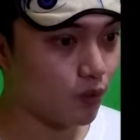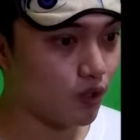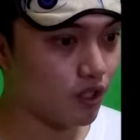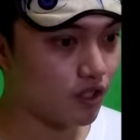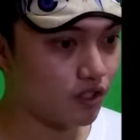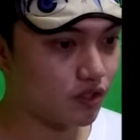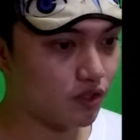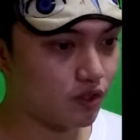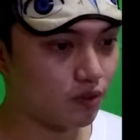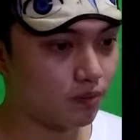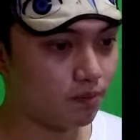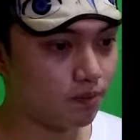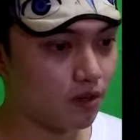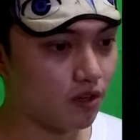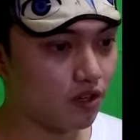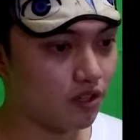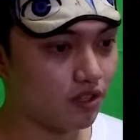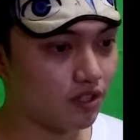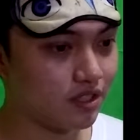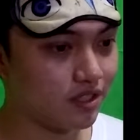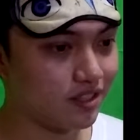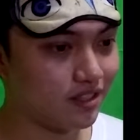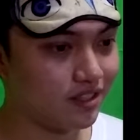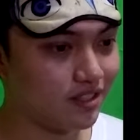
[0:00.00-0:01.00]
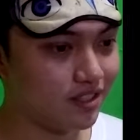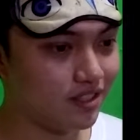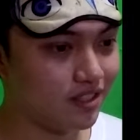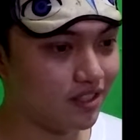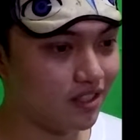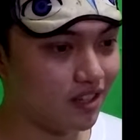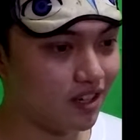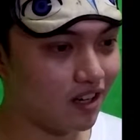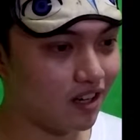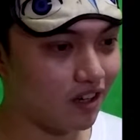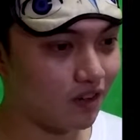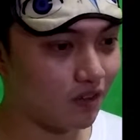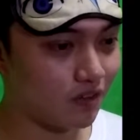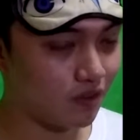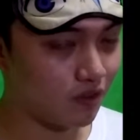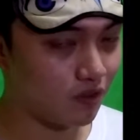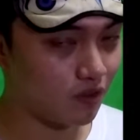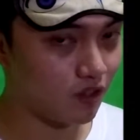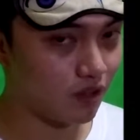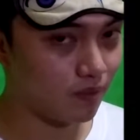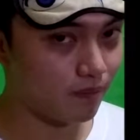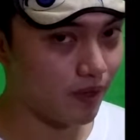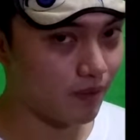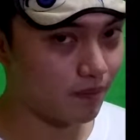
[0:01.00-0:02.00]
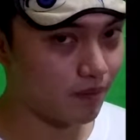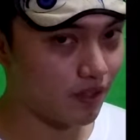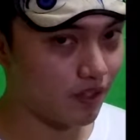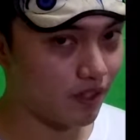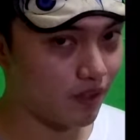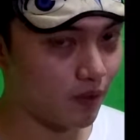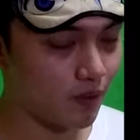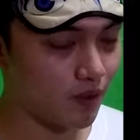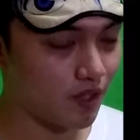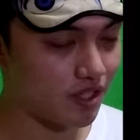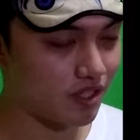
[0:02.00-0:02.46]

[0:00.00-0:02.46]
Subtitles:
which supports DDR4 memory,